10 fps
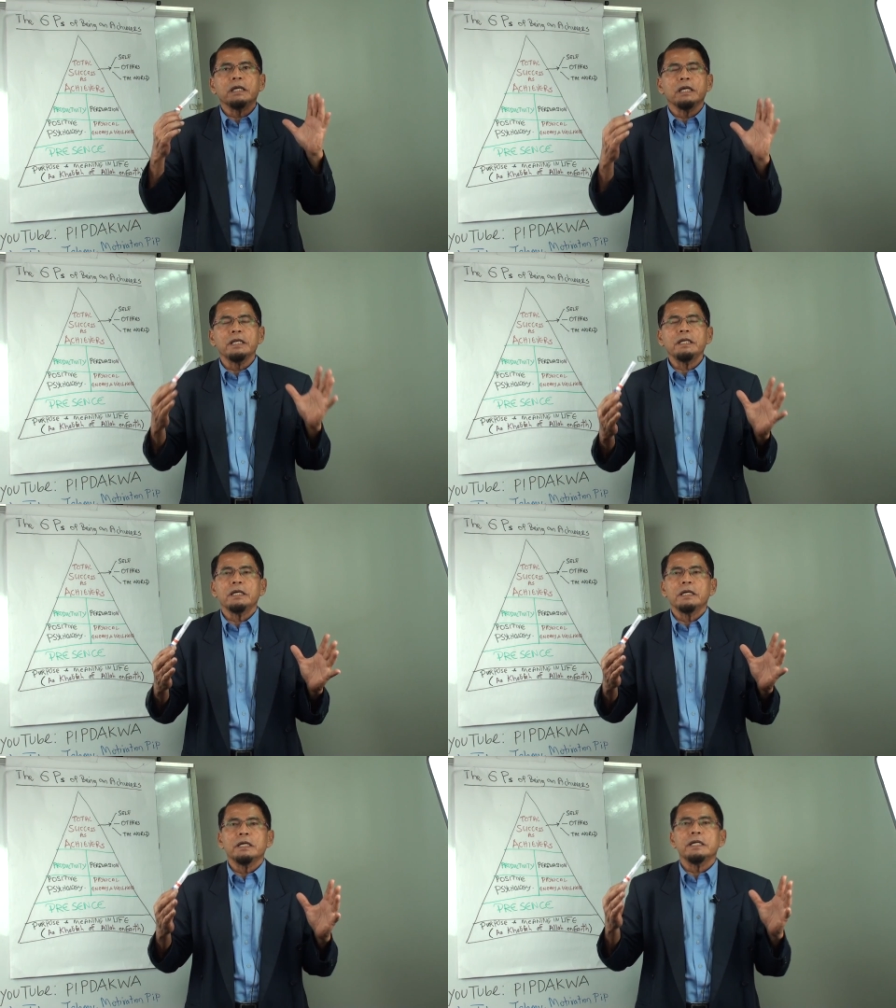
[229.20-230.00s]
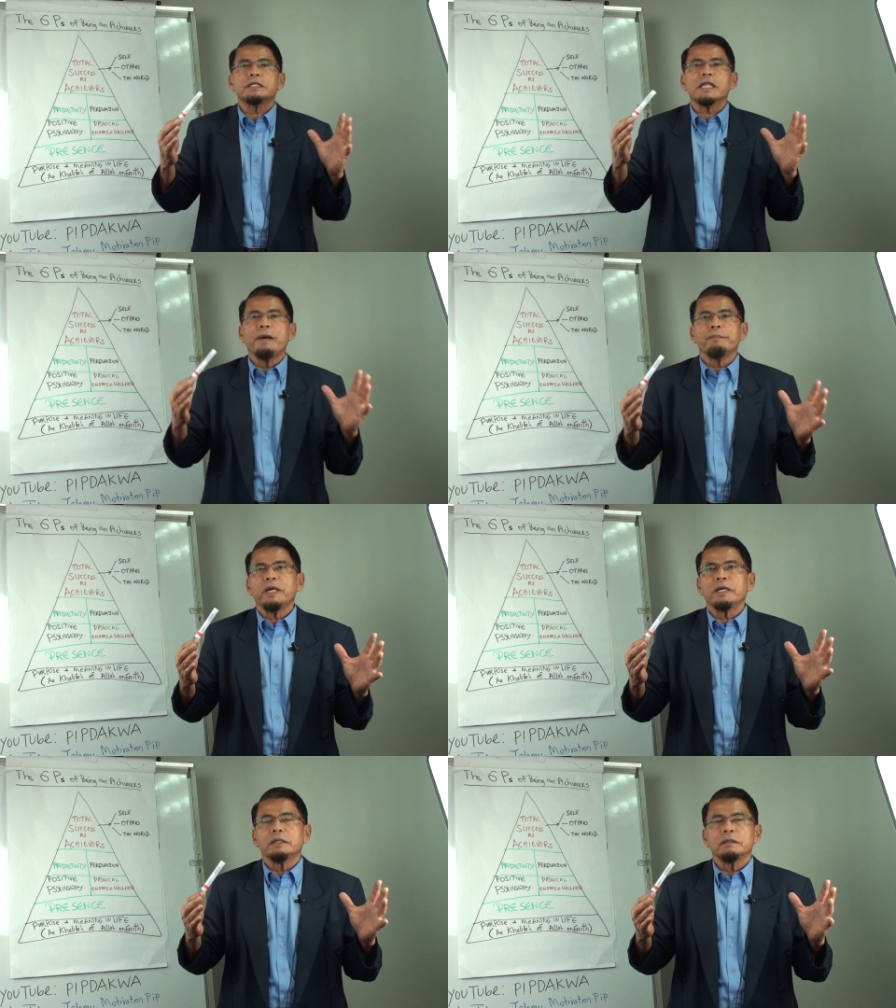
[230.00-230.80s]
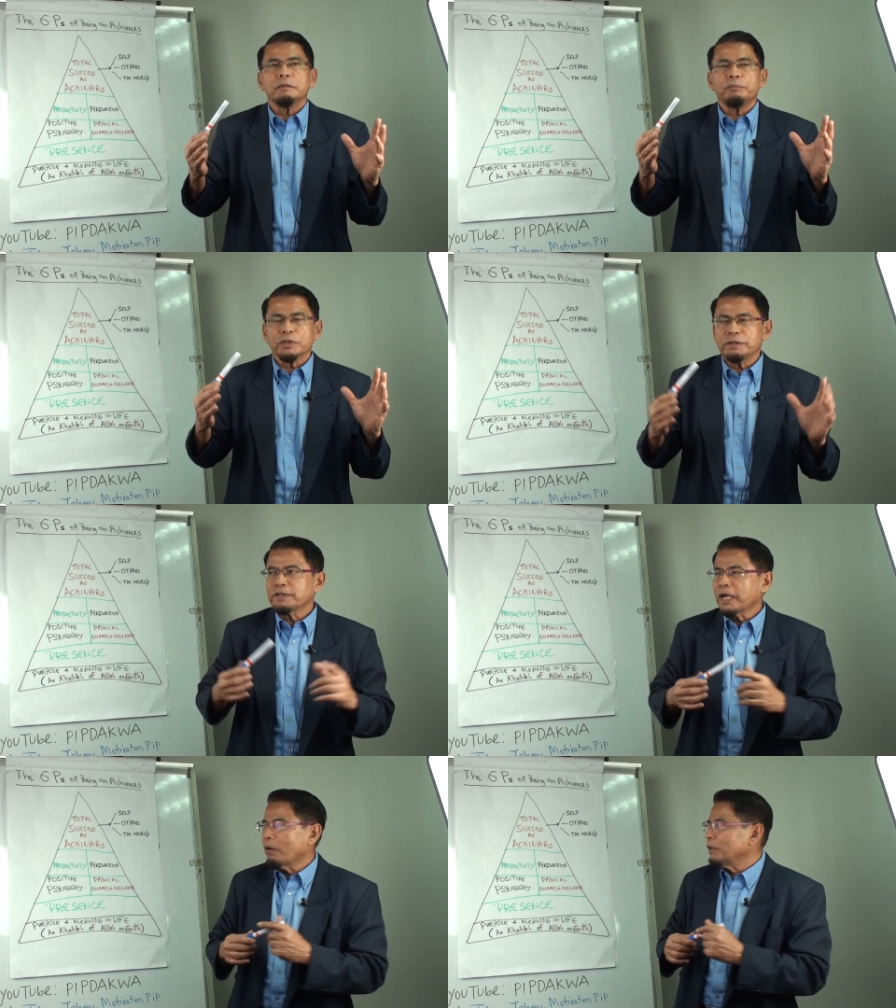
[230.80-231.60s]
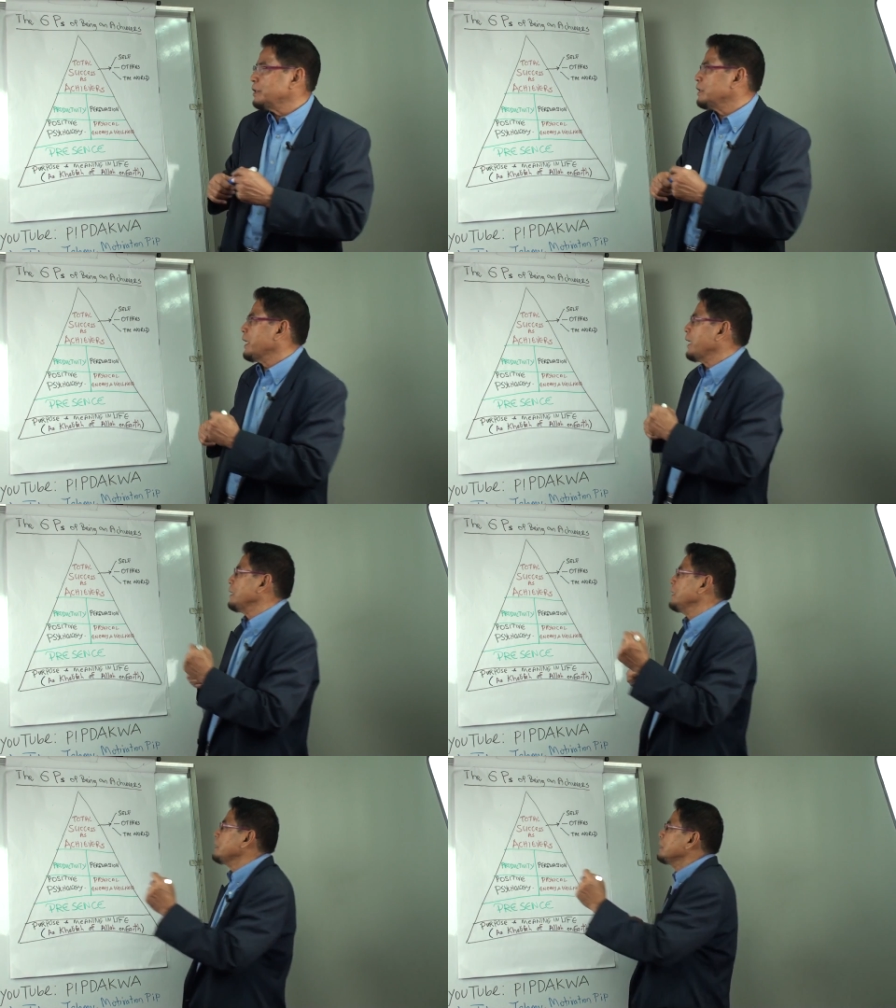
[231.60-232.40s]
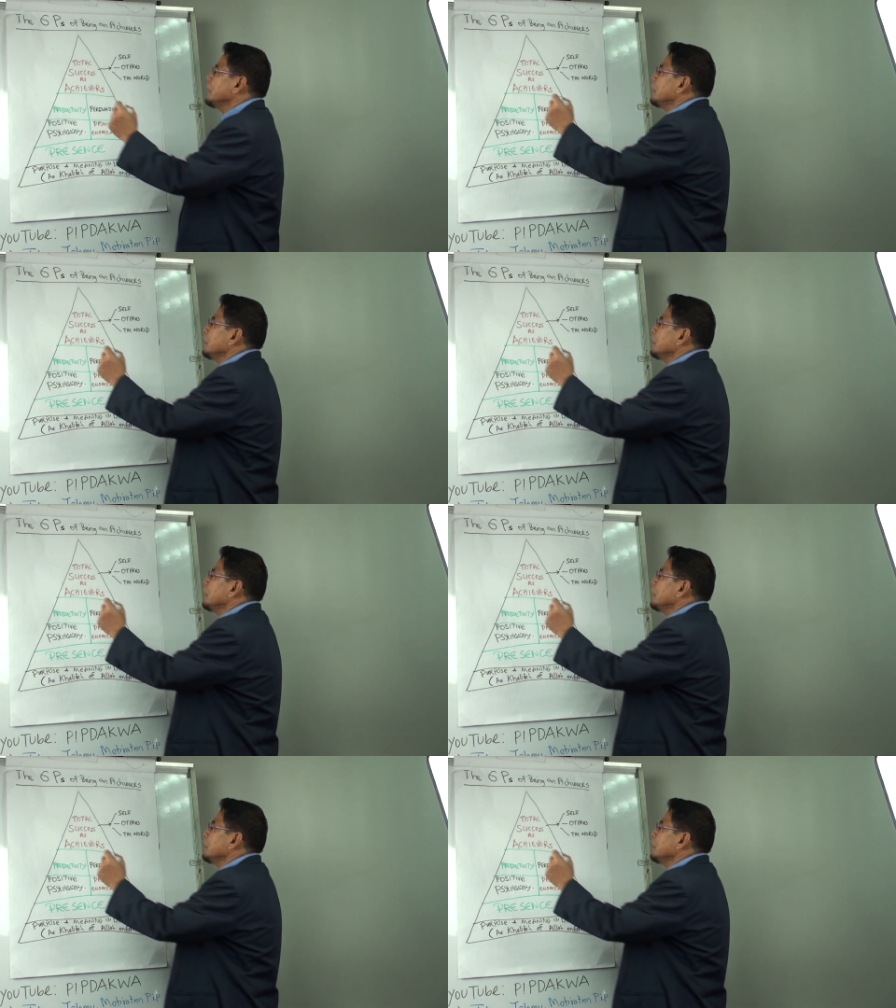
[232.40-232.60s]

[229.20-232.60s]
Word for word: in Islamic positive psychology. That is